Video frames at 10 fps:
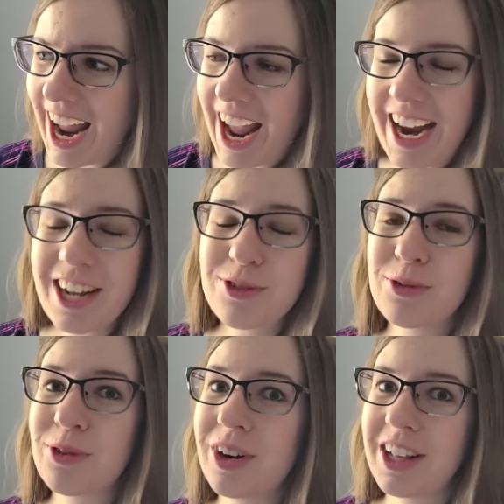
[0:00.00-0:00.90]
it's
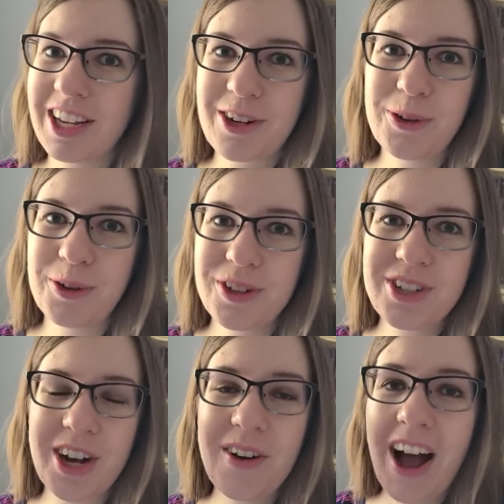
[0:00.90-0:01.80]
really cool.
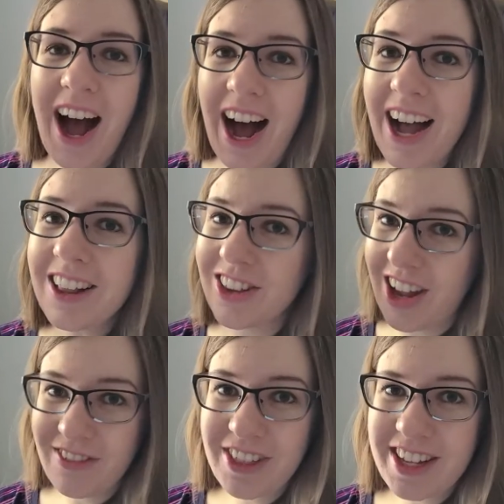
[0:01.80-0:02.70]
So I
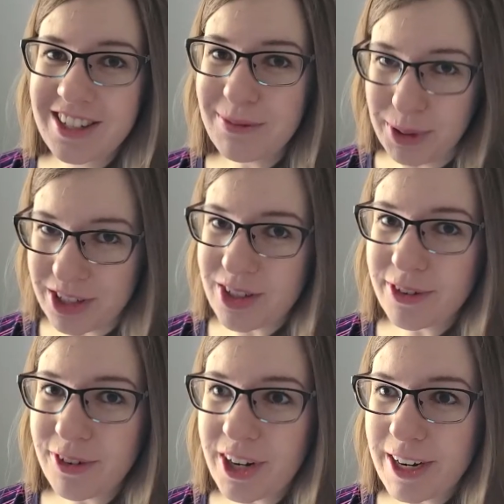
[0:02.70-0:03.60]
love this book so
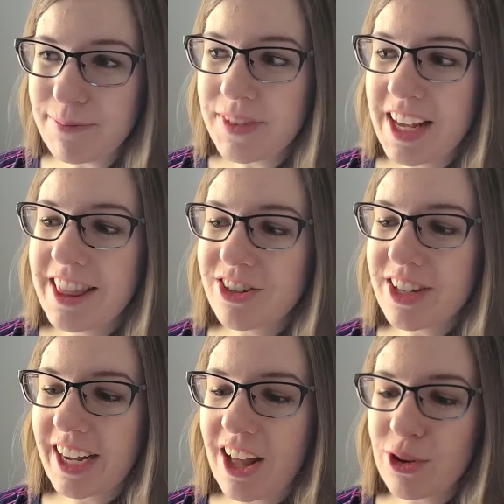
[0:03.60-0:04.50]
far. There's
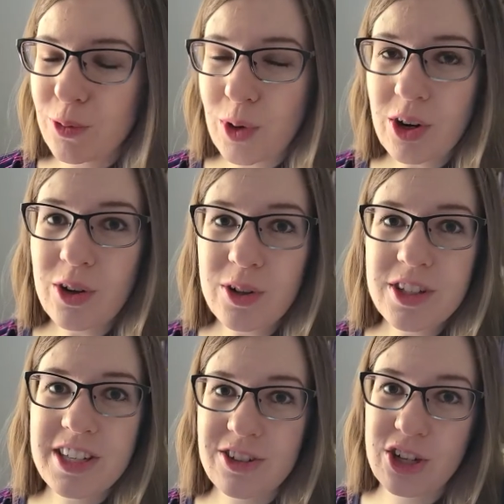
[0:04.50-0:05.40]
like other
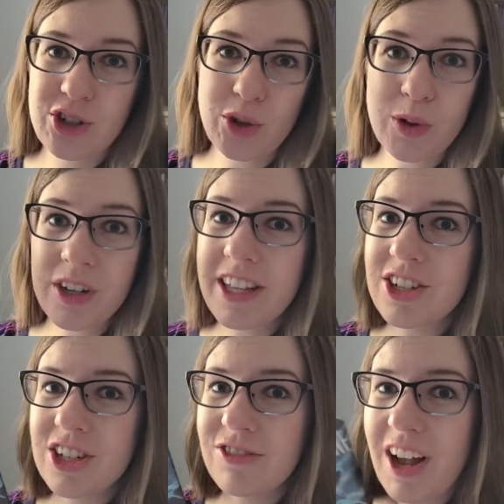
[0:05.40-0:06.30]
worlds. There's a door that
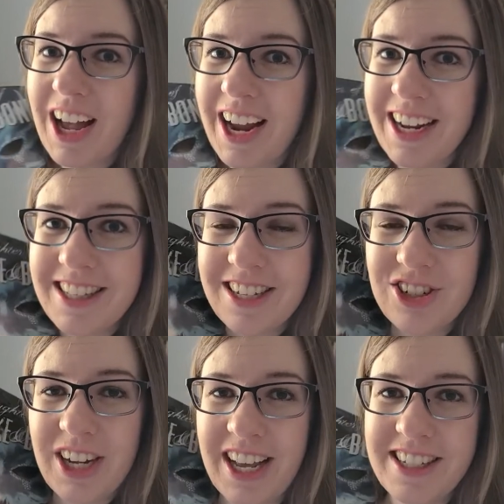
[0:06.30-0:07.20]
she finds that
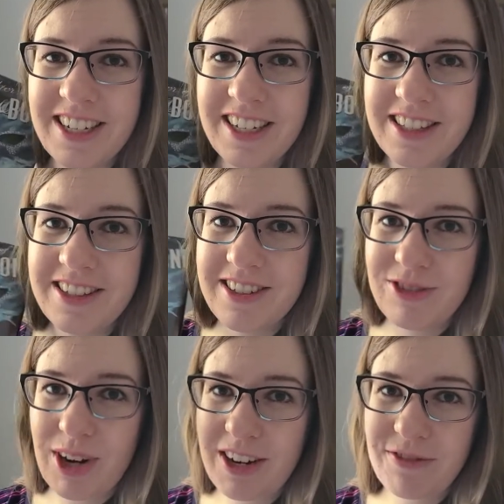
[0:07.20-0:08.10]
she has to
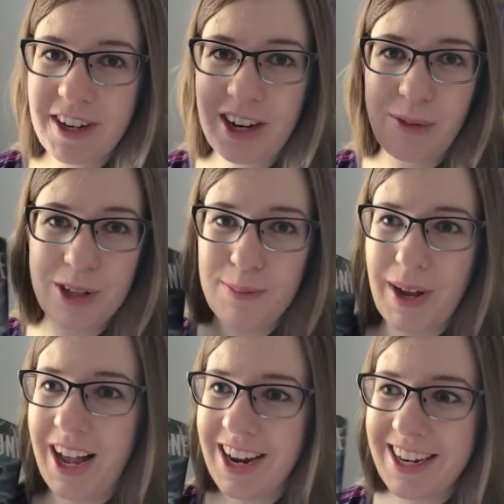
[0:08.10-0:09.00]
try to figure out what's
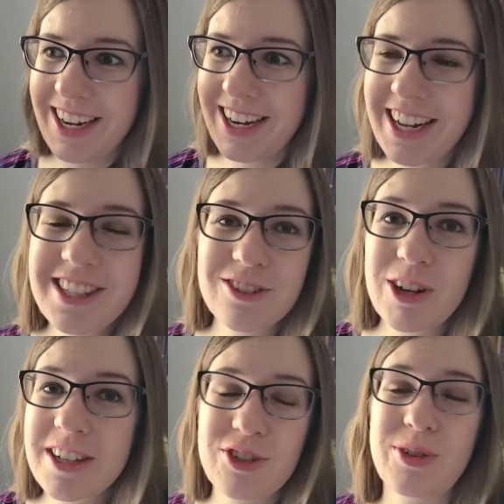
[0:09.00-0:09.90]
behind it.
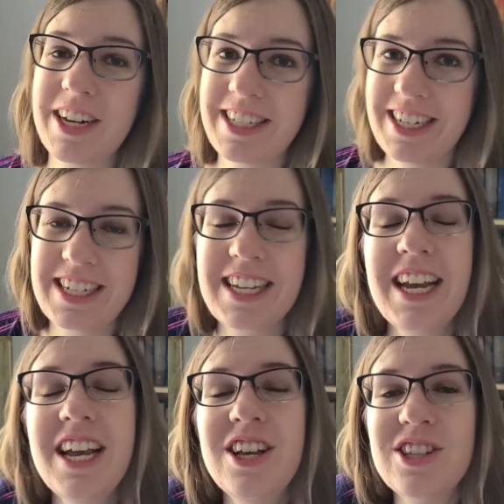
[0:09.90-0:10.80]
It's craziness.
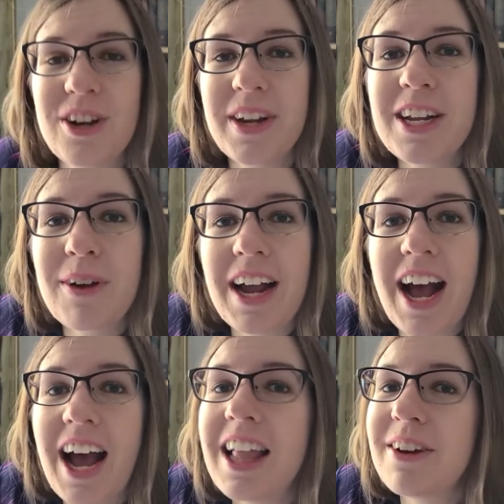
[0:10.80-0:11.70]
So anyway, I
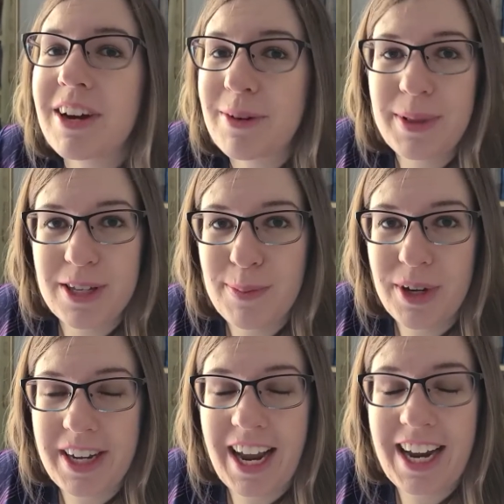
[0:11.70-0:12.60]
highly recommend this
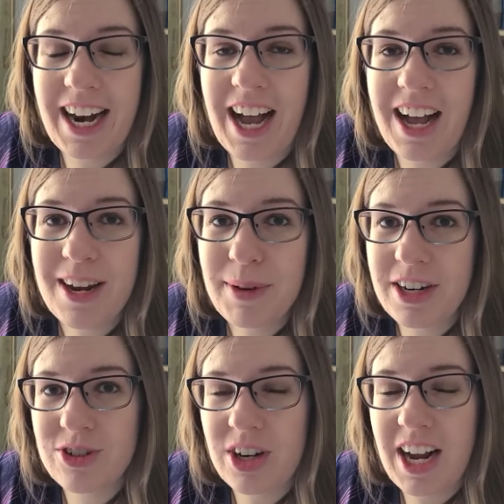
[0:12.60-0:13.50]
book, and I'm going
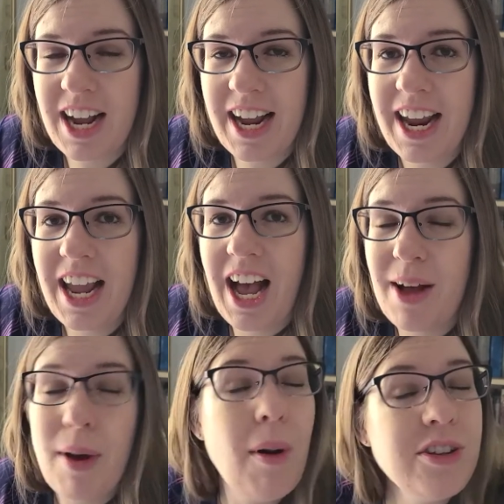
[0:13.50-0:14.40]
to try.
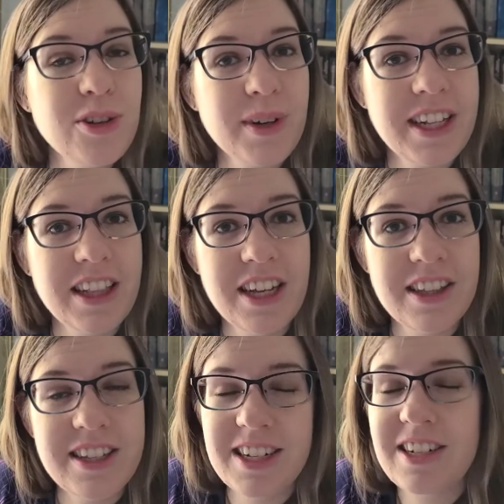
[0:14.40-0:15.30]
I'm also
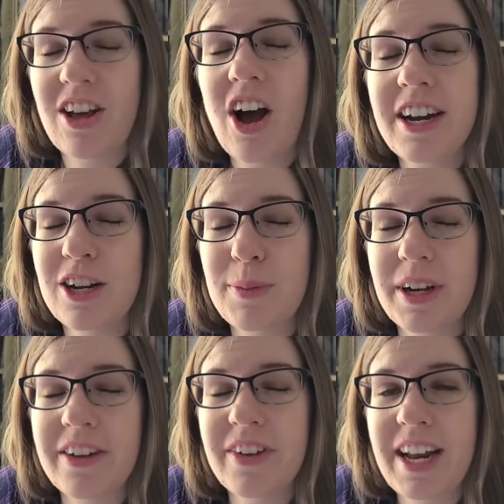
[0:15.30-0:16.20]
listening to the audiobook
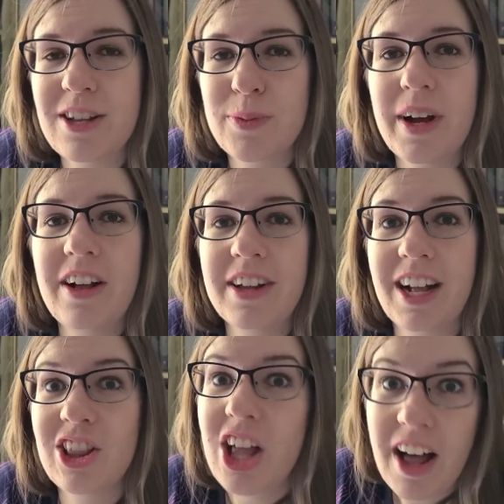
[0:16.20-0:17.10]
of it as well, and I
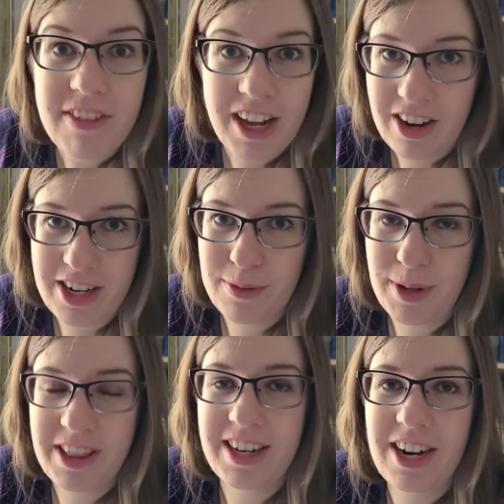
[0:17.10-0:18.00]
love the
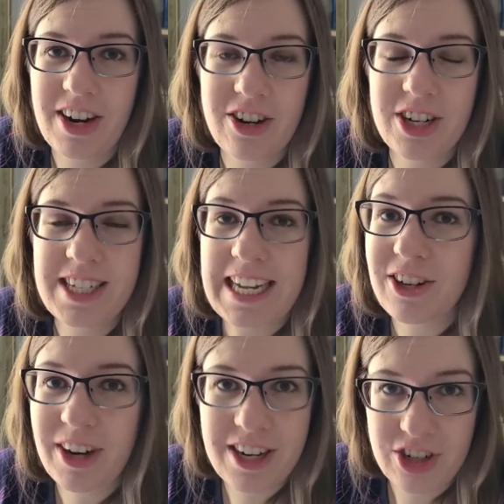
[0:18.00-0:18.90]
audiobook. The narrator does a
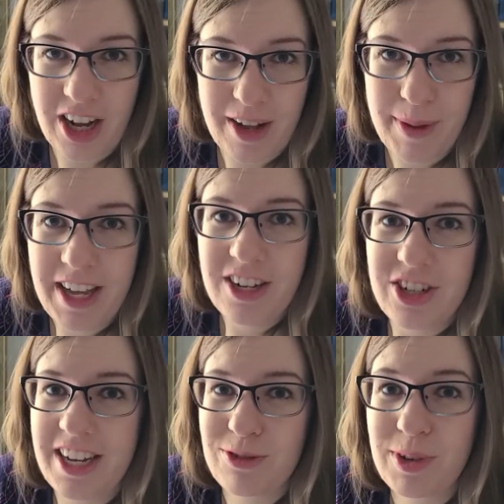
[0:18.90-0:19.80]
great job. She
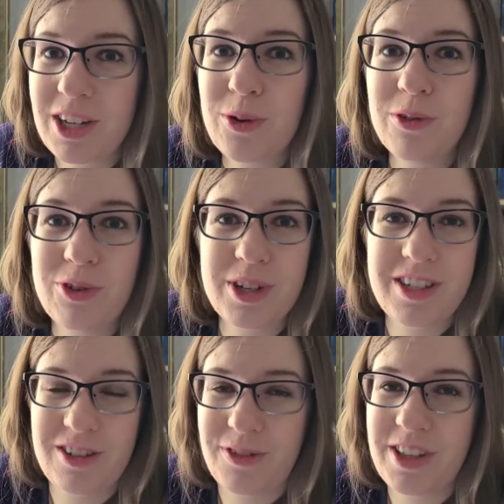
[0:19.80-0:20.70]
has really cool
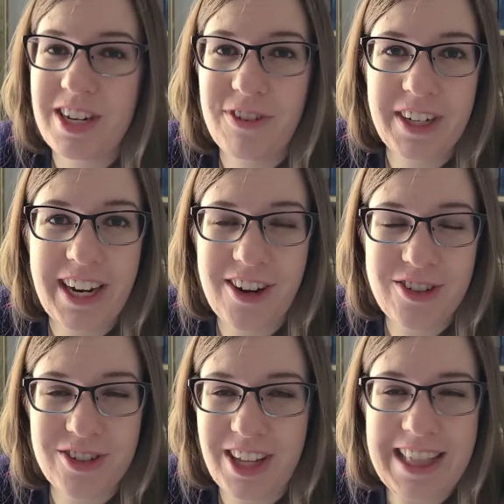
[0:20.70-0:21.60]
voices for the different
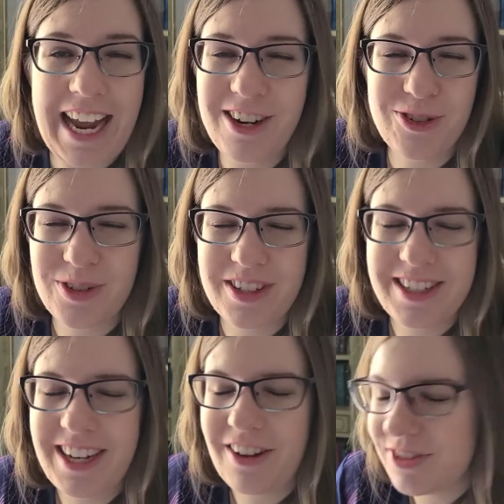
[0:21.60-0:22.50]
characters, like the angels and stuff.